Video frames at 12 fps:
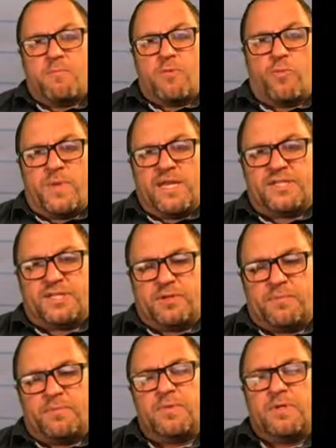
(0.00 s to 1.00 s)

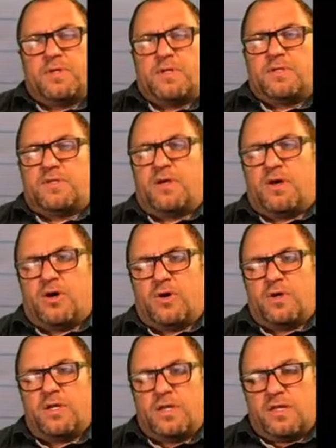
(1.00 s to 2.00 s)
momentum?
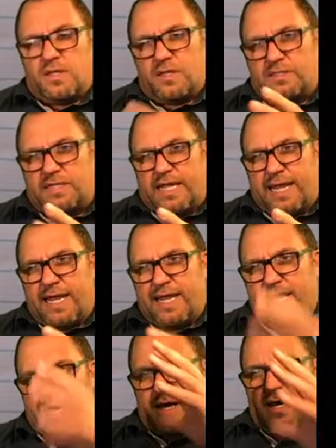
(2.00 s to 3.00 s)
So let's
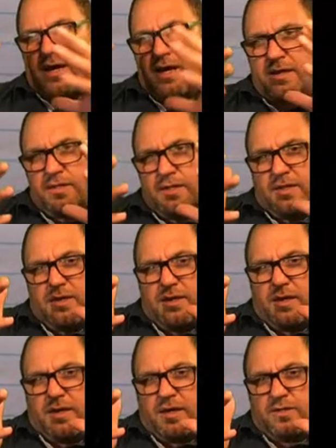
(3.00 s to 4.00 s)
say
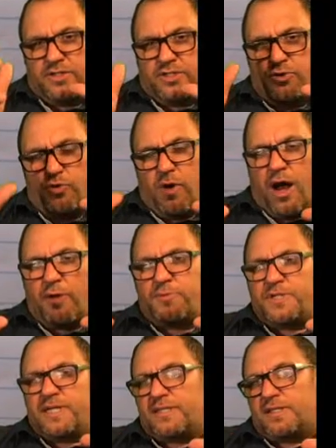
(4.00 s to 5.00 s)
two
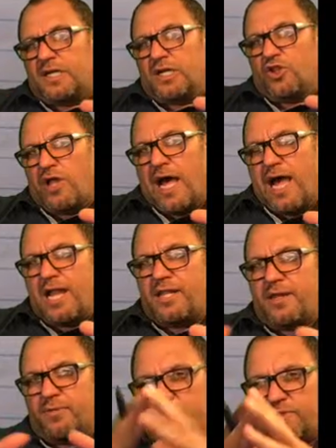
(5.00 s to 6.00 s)
objects collide.
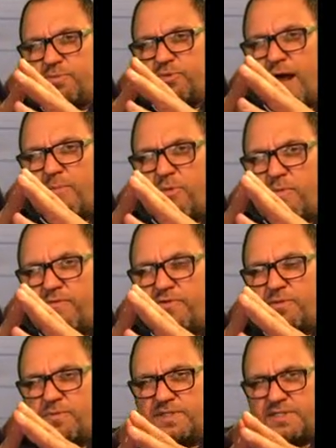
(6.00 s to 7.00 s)
That was the problem of
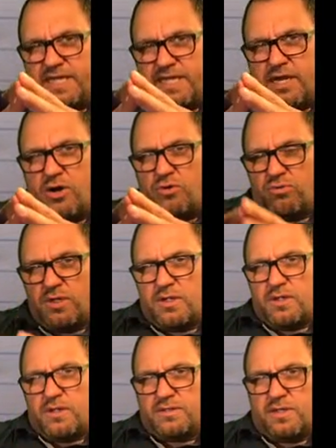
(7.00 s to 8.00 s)
the mosquito.
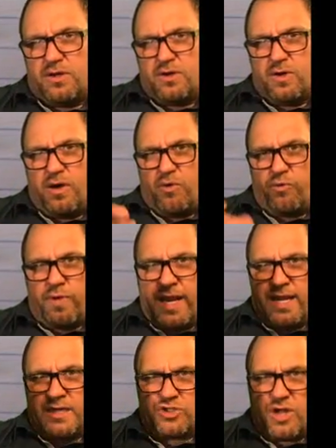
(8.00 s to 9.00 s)
So a
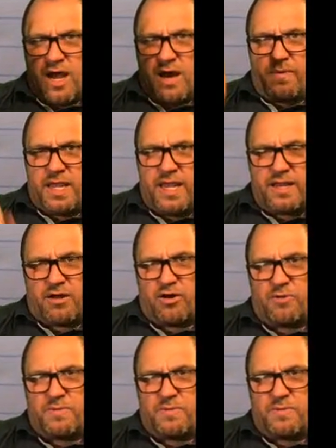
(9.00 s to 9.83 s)
raindrop hit our